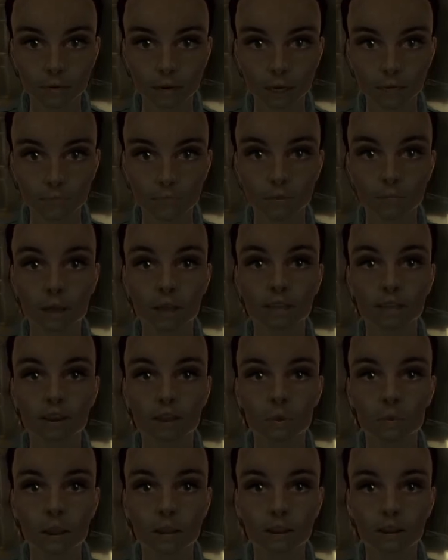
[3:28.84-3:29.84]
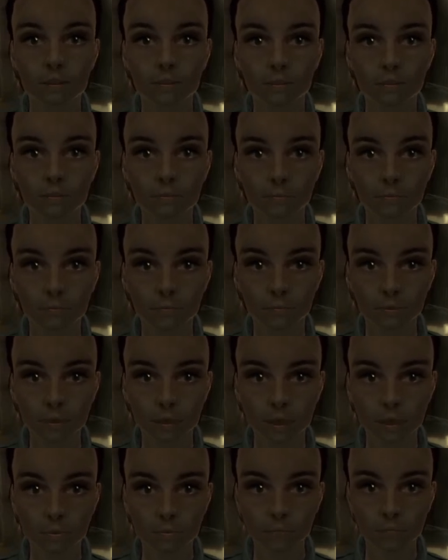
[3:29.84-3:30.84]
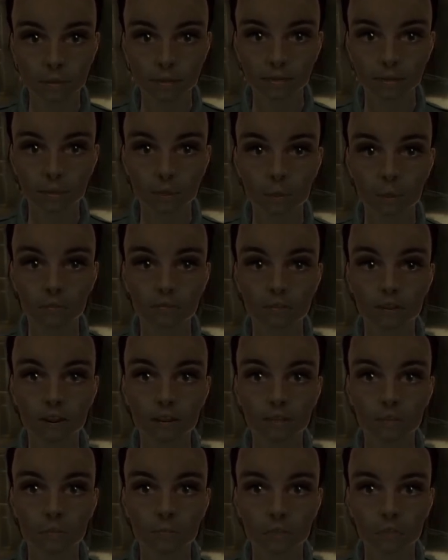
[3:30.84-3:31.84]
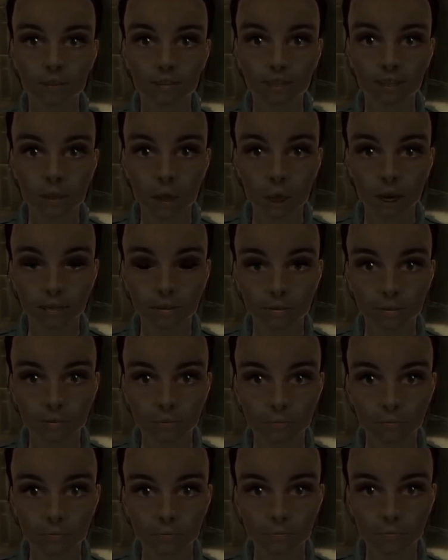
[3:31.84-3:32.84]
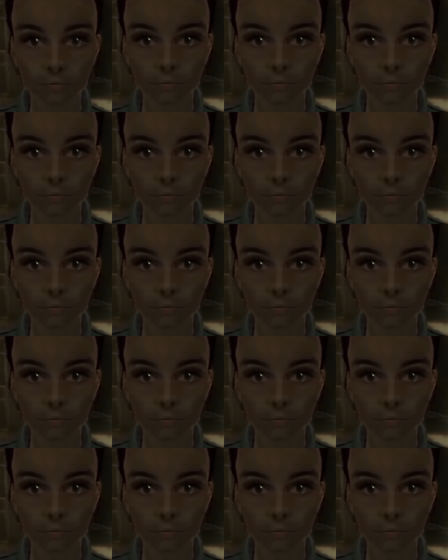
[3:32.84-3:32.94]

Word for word: feeling a bit under the weather? Or a bit over the Geiger counter?